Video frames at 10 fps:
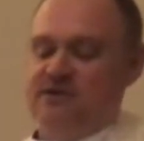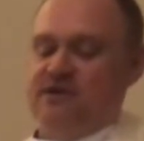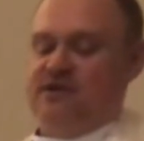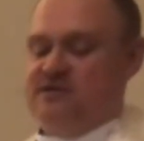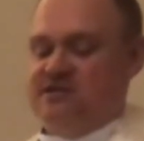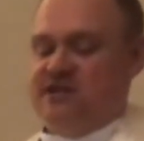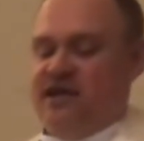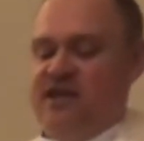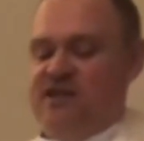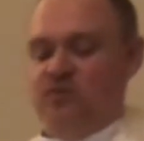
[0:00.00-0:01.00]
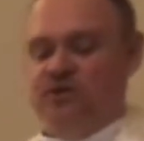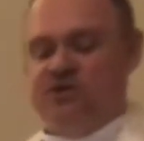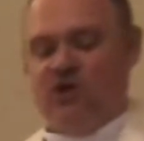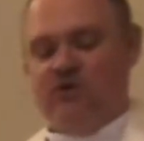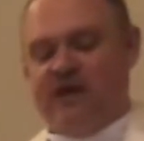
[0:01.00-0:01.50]
It is a day that we
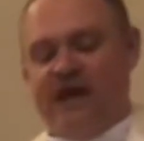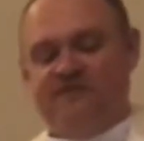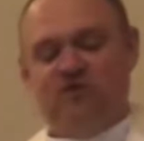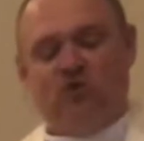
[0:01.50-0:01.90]
don't have to